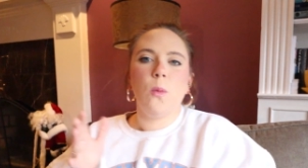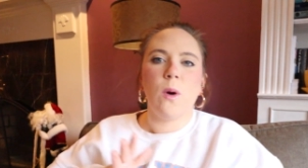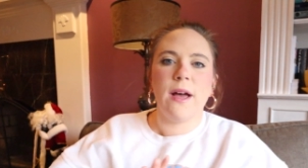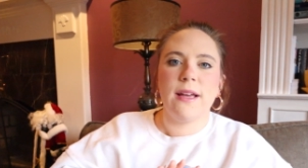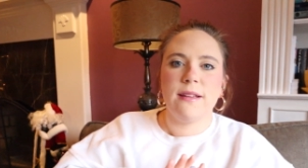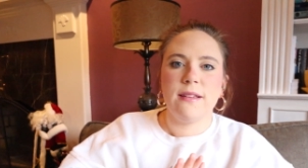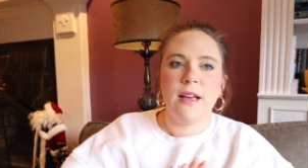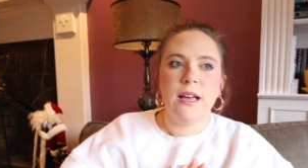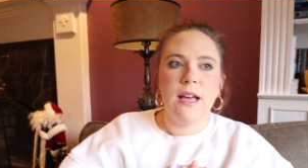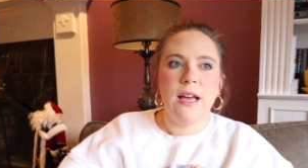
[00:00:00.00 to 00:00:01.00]
was
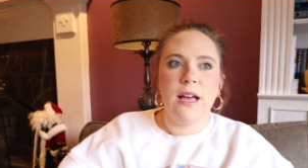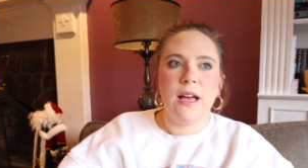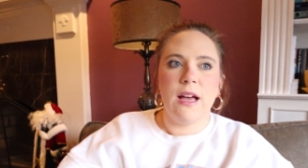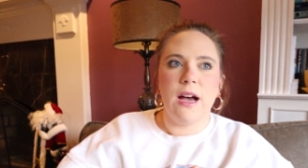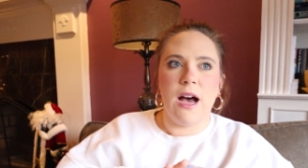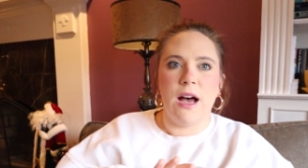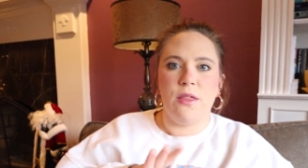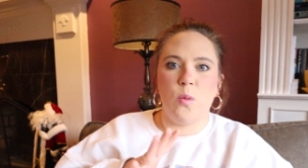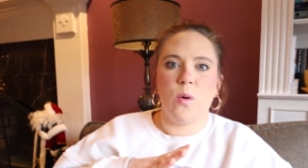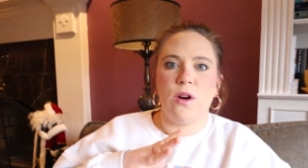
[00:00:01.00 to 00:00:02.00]

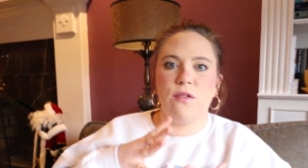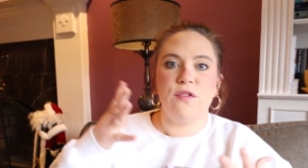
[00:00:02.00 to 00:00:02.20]
the word